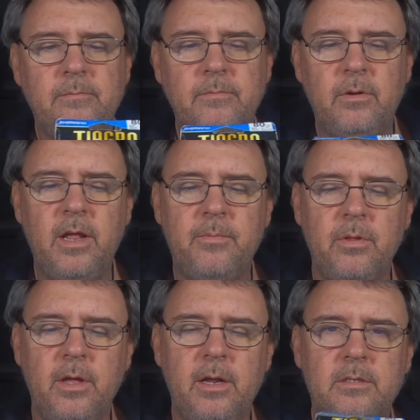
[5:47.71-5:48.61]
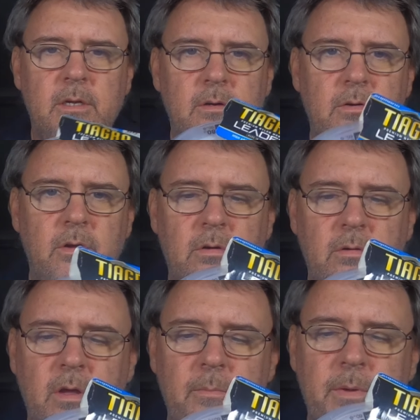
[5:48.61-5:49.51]
Not happy with that. So
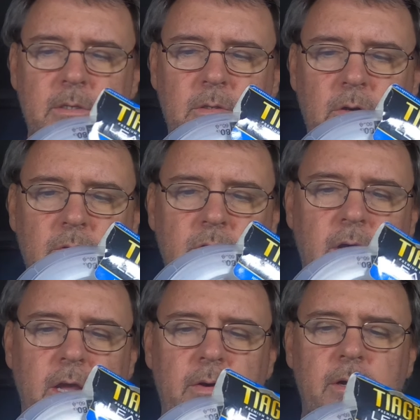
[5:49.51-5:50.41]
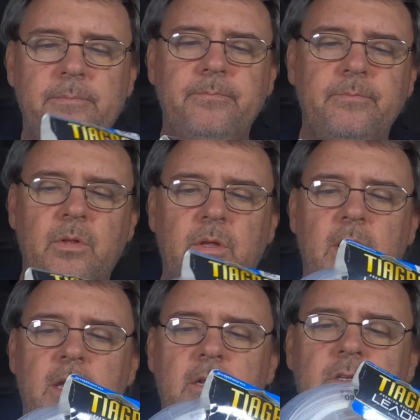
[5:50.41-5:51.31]
I'll go back to good old Tiagra.
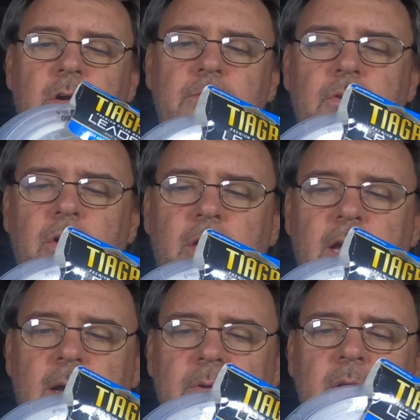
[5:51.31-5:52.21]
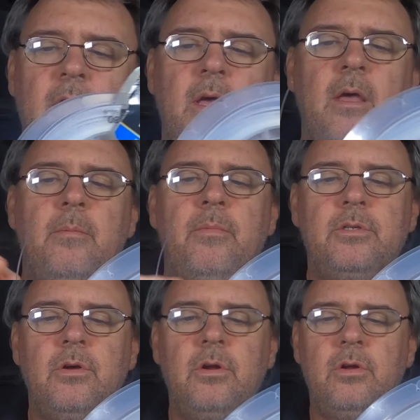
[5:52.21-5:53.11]
Okay, it's not a fluorocarbon, but
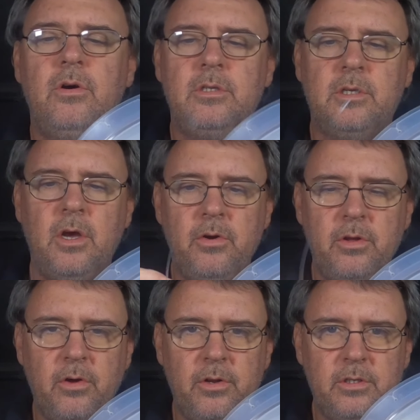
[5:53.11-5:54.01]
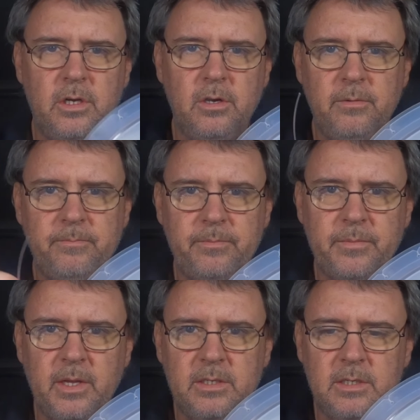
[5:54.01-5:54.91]
it's got a nice coating on it, so
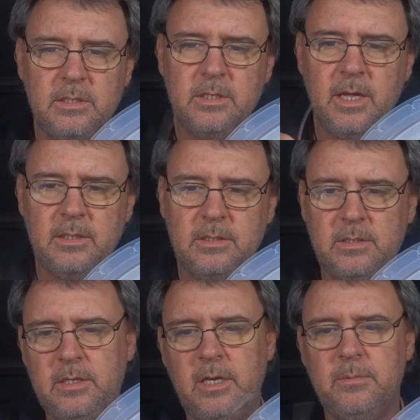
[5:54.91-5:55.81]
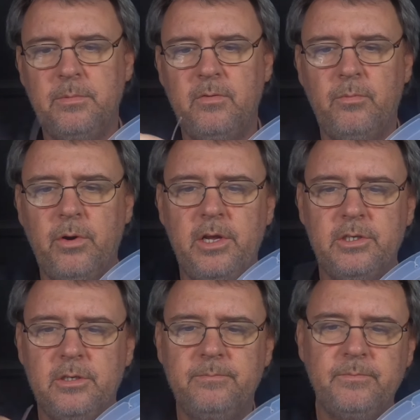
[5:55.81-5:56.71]
it just takes a bit of
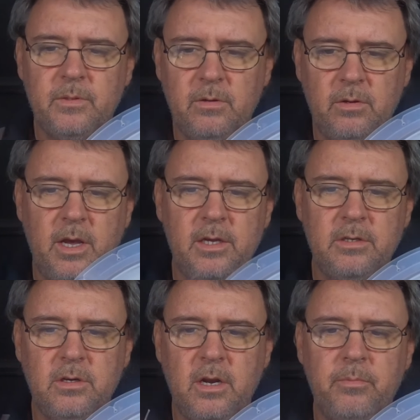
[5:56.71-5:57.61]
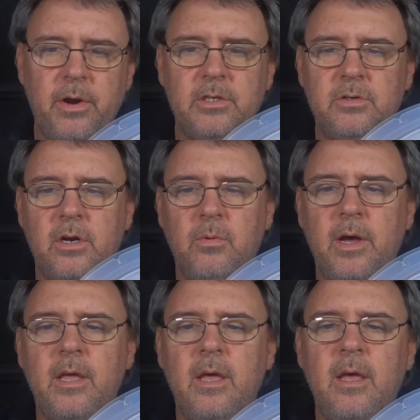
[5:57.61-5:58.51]
abrasion. Okay, it's not going to break straight
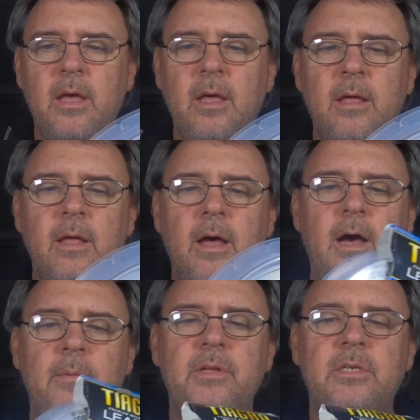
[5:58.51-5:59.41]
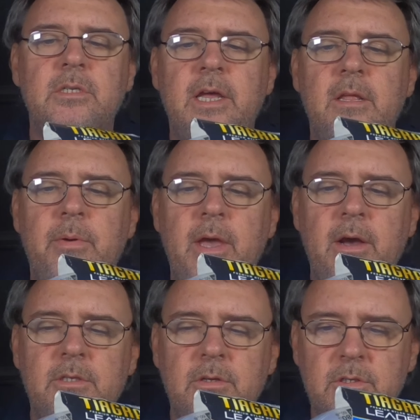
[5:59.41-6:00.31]
away. This is 80
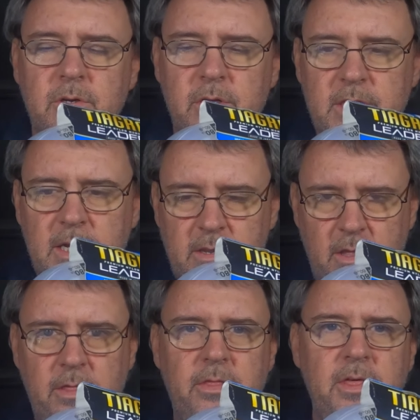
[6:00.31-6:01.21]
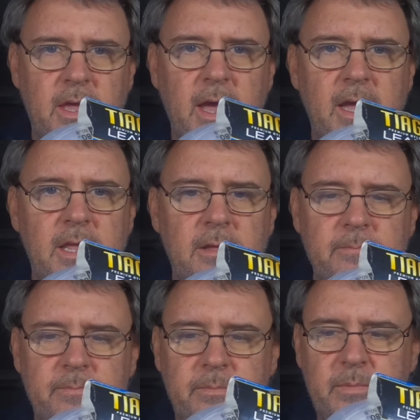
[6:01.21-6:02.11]
pounds, so it's not exactly a thick 80.